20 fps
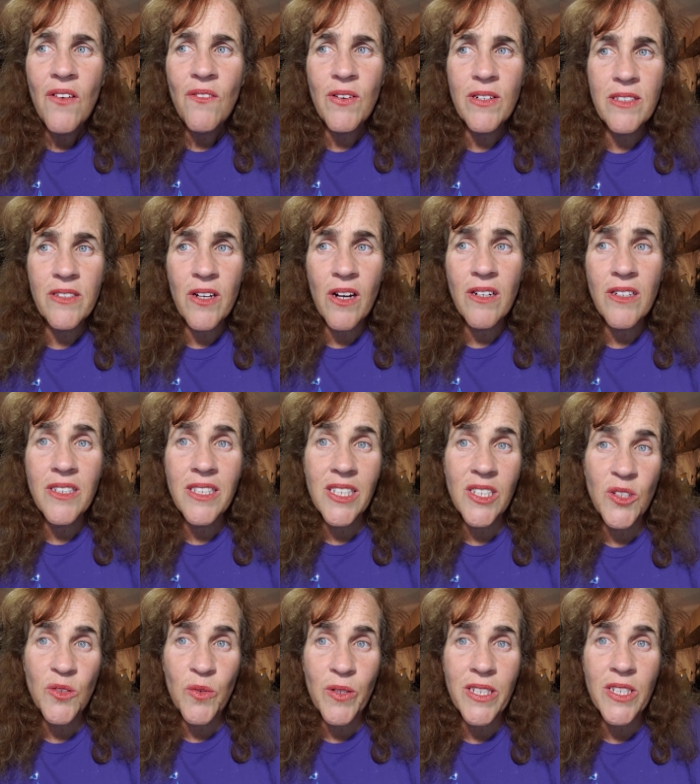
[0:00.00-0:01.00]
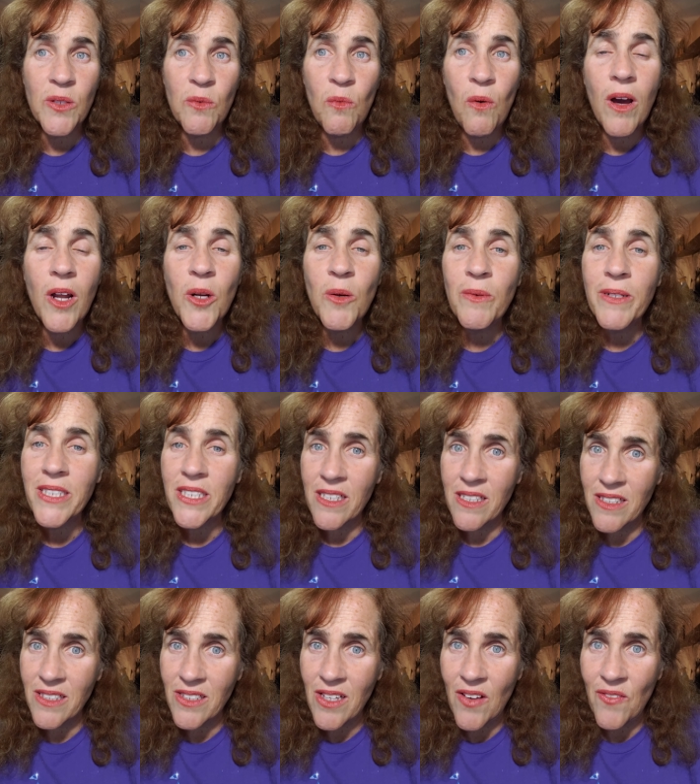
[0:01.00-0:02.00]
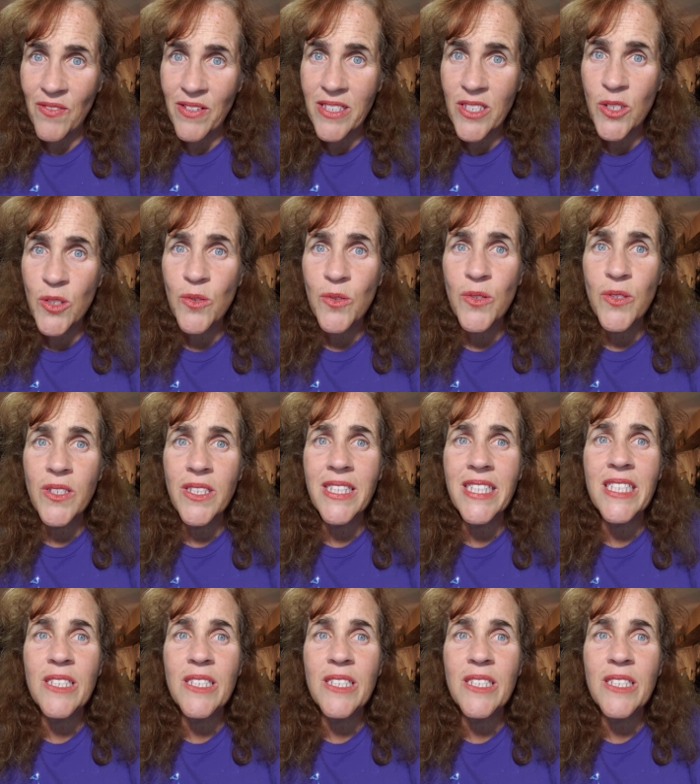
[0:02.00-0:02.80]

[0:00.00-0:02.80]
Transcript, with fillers: For starters, it's rich in water, which can soften stools.